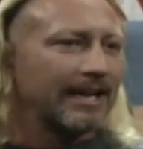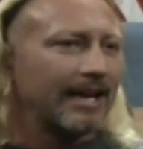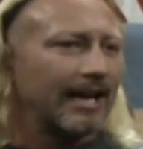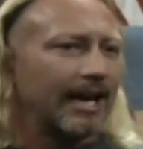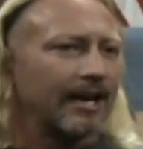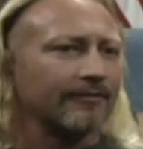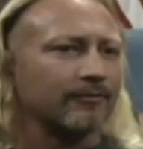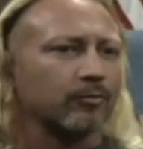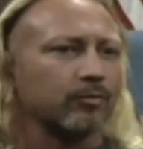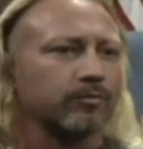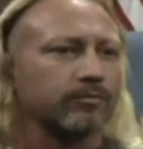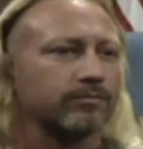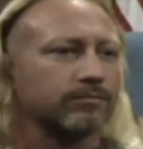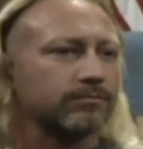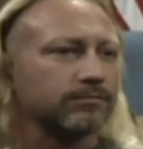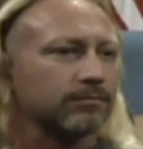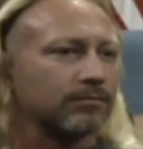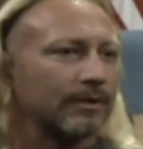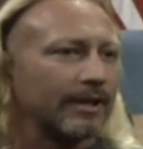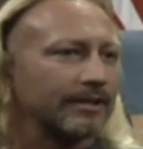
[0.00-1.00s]
I've
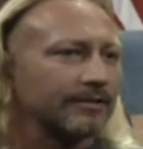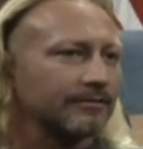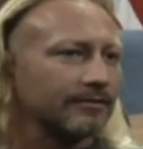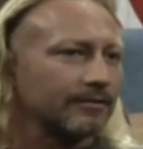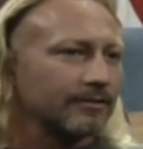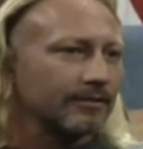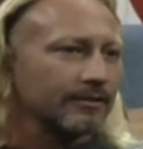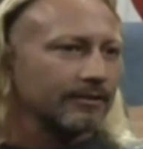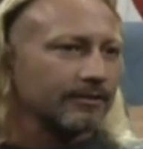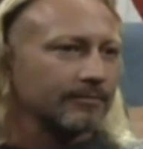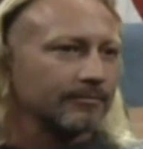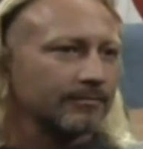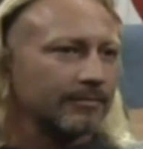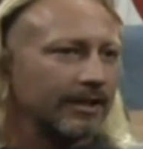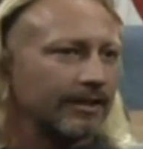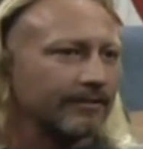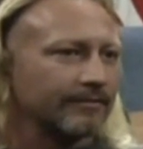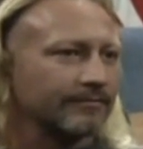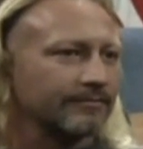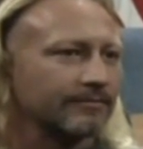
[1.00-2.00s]
wrestled him. I
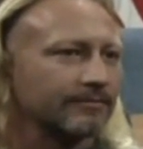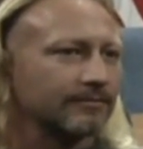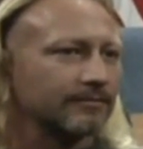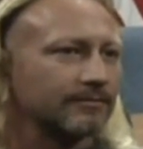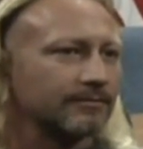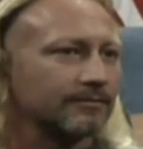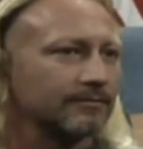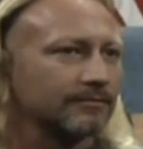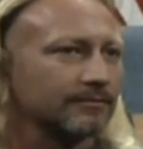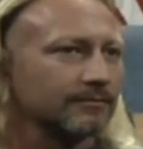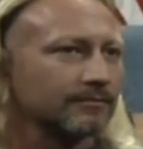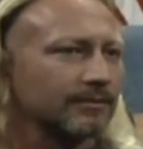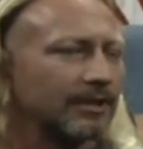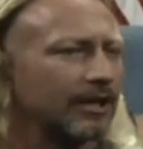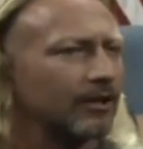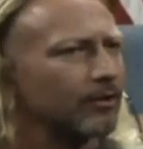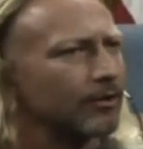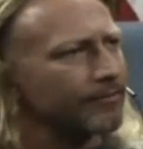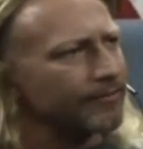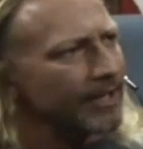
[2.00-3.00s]

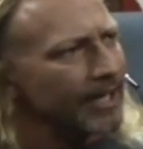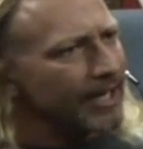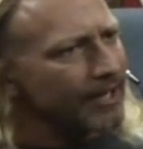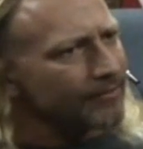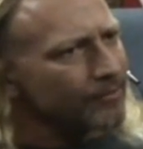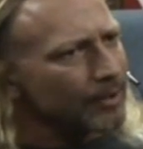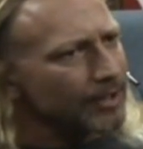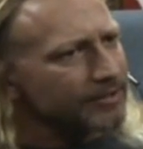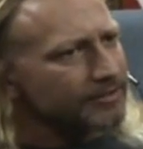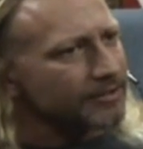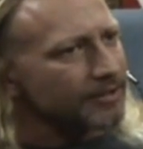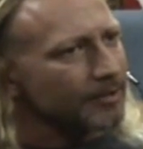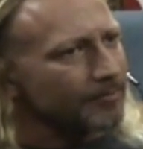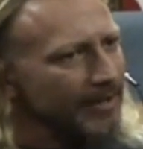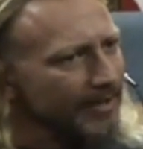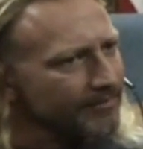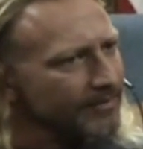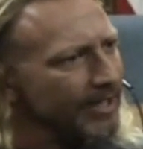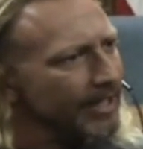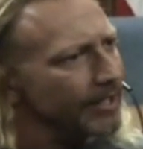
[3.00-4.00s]
don't know if I have wrestled him.
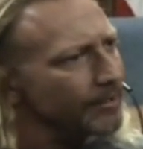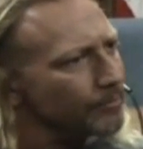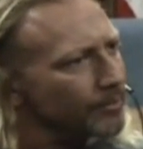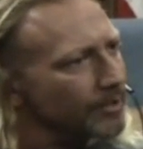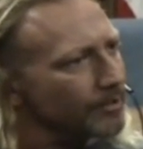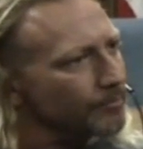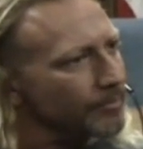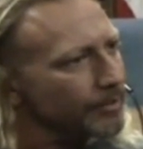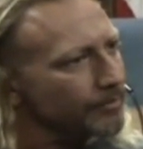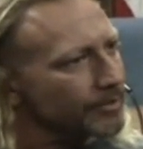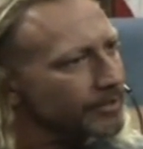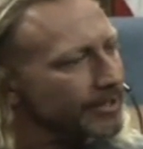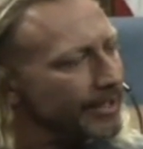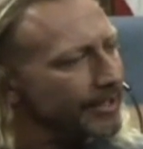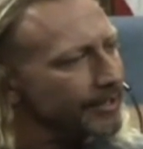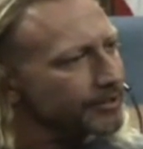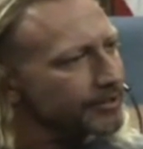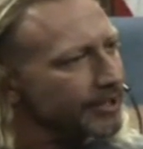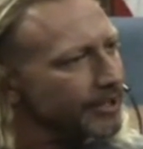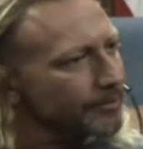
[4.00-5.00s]
I've tagged with him. We were
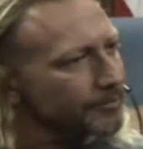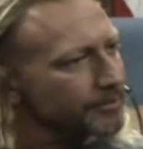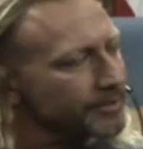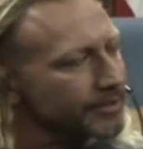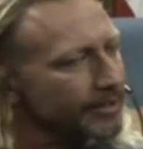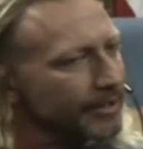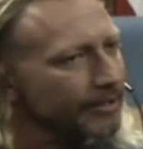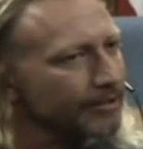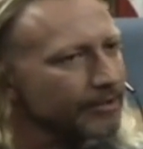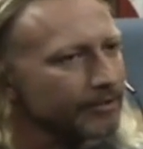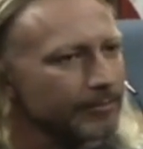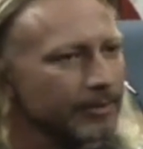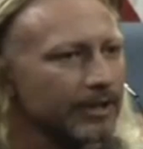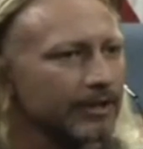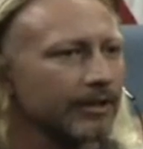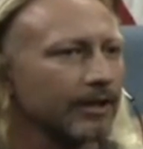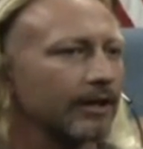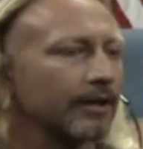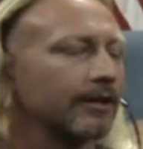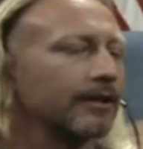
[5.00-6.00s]
tag champs together. But
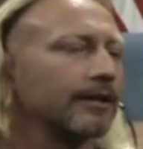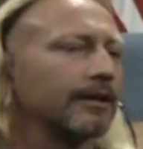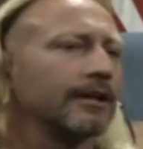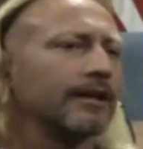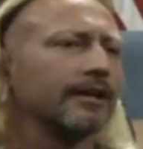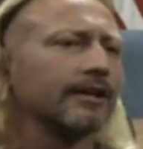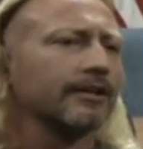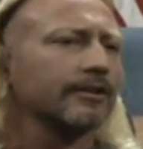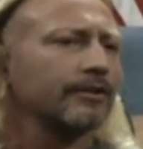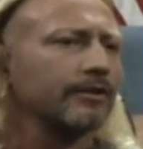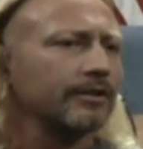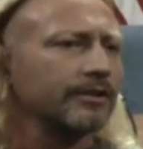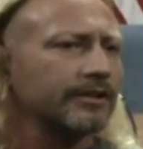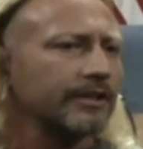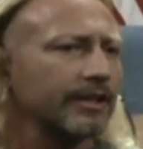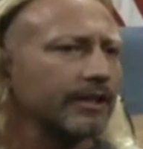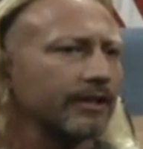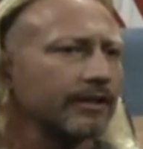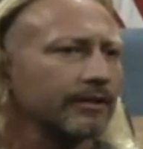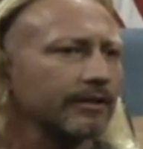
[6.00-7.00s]
good
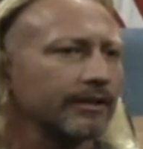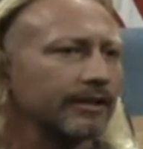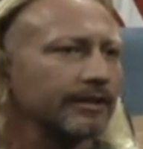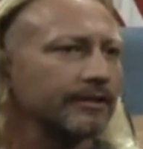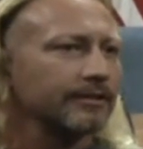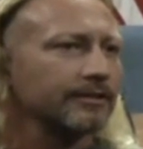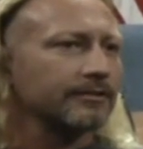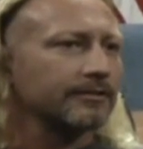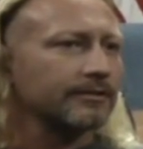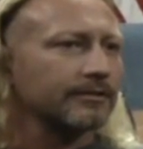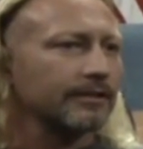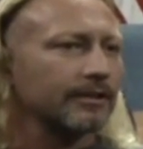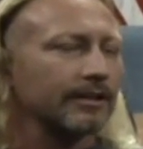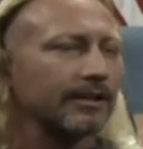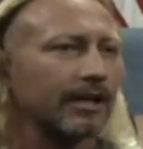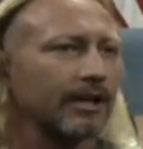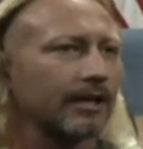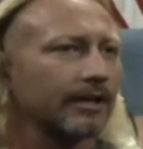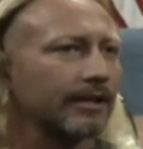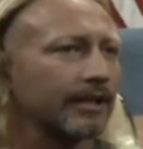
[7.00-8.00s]
kid. He just
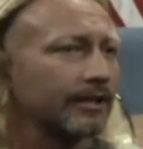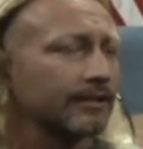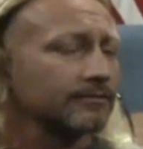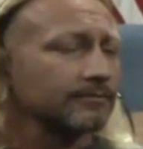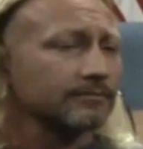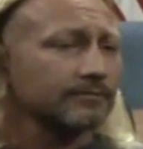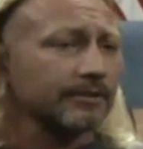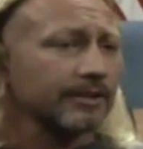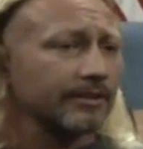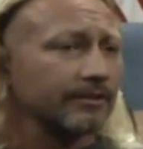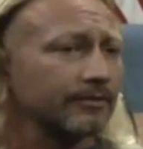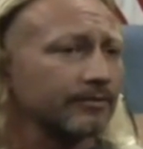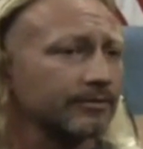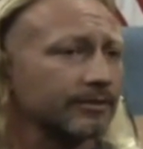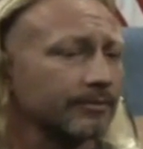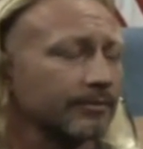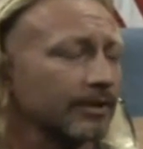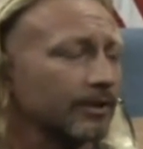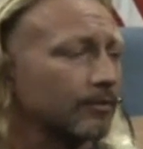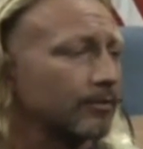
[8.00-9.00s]
and can do
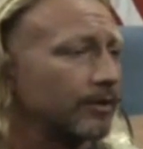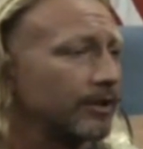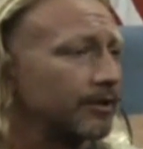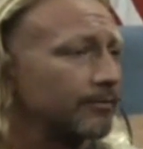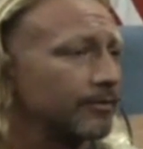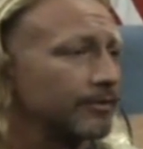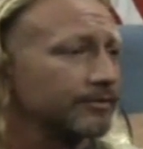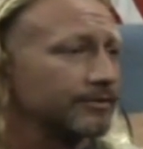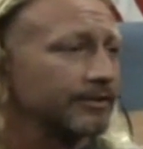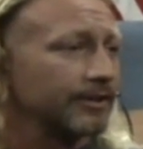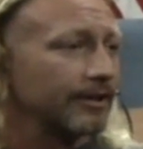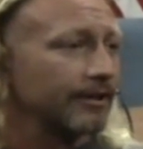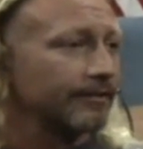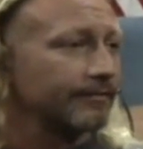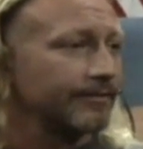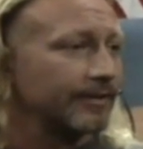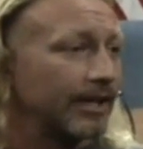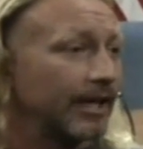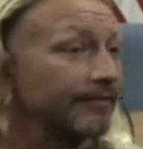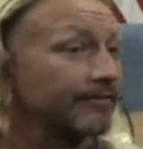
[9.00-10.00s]
some incredible
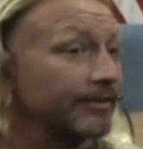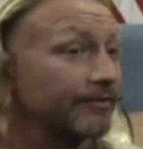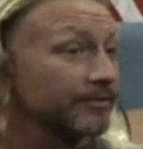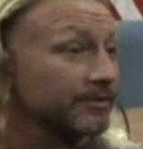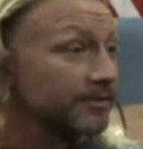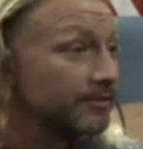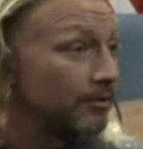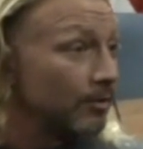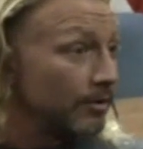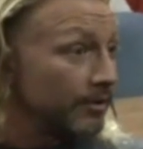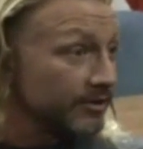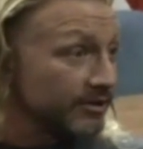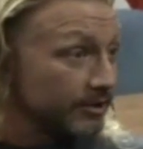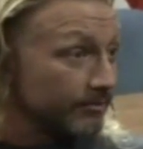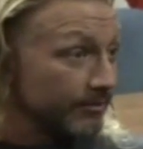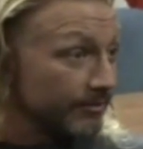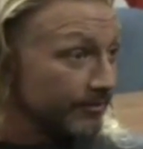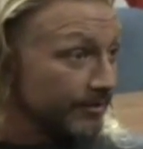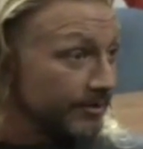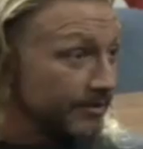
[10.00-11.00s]
stuff. And I've even stolen some
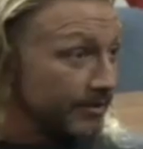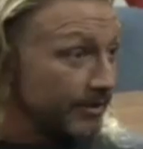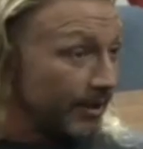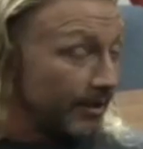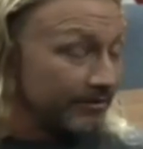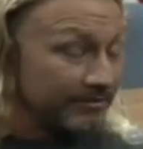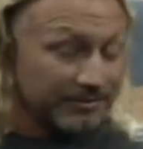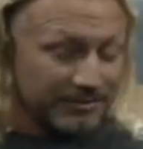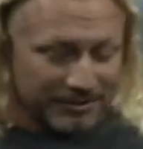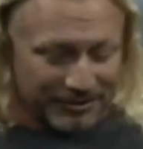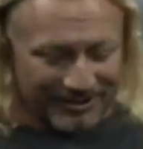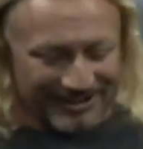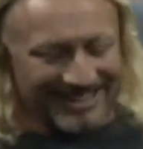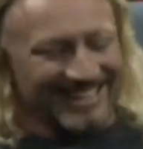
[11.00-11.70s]
of his stuff. So,